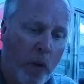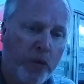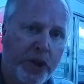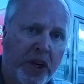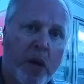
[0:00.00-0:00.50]

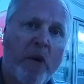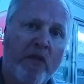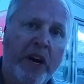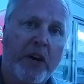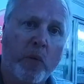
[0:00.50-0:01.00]
I want you to
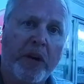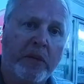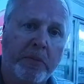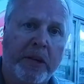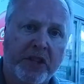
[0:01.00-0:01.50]
come over here to
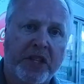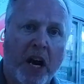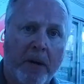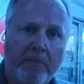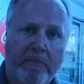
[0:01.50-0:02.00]
Williams Pit
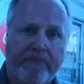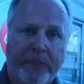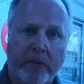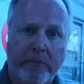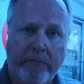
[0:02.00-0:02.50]
Stop
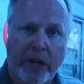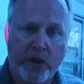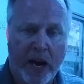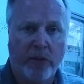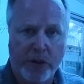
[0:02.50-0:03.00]

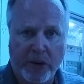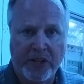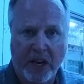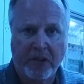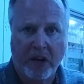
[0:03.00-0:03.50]
in Travelers
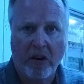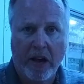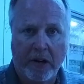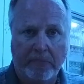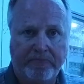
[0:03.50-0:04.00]
Rest, South
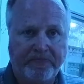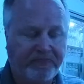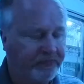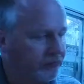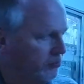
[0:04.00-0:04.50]
Carolina.
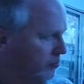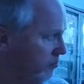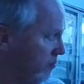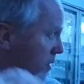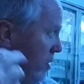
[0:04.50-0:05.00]

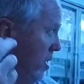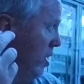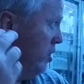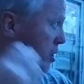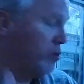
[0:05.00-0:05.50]

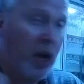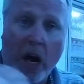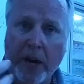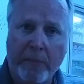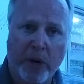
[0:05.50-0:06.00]
Show
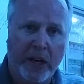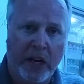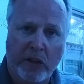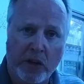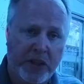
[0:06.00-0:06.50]
Todd and
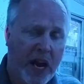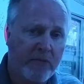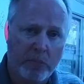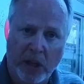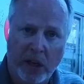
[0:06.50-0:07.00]
Brittany and their
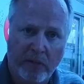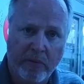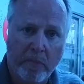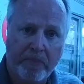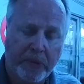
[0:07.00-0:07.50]
staff some
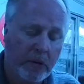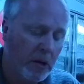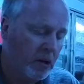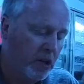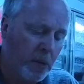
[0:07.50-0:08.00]
love.
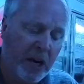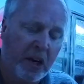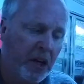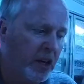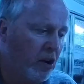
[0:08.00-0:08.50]
Come
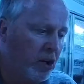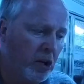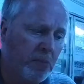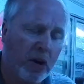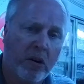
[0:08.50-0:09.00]
in here and get a
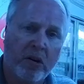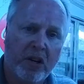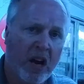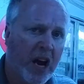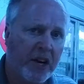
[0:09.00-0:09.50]
good
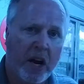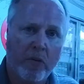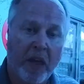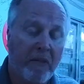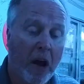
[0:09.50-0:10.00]
burger, good hot
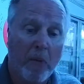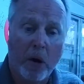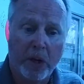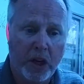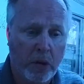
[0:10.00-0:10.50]
dog. They've
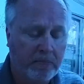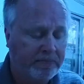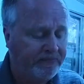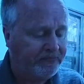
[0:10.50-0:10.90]
got barbecue.